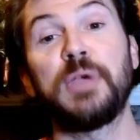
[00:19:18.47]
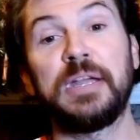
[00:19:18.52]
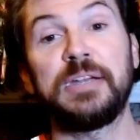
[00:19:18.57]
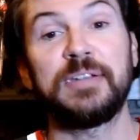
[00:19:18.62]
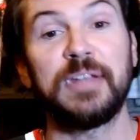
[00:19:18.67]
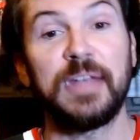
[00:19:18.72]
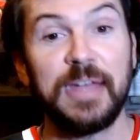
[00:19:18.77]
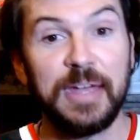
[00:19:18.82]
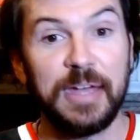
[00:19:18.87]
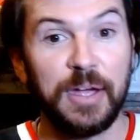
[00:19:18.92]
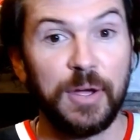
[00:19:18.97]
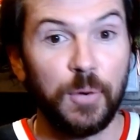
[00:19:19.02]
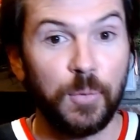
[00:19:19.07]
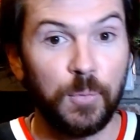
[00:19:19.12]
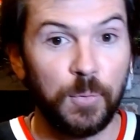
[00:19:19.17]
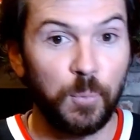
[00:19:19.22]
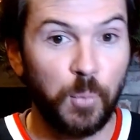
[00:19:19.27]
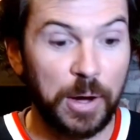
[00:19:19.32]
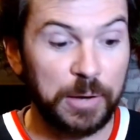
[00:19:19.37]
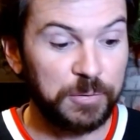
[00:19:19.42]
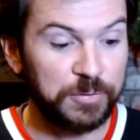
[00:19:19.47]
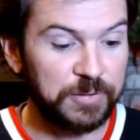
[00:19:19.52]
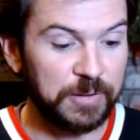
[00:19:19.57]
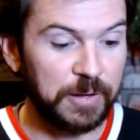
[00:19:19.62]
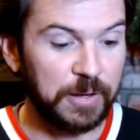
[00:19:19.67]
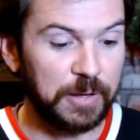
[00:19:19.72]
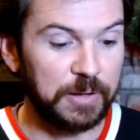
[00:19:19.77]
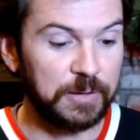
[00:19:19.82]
ranked wide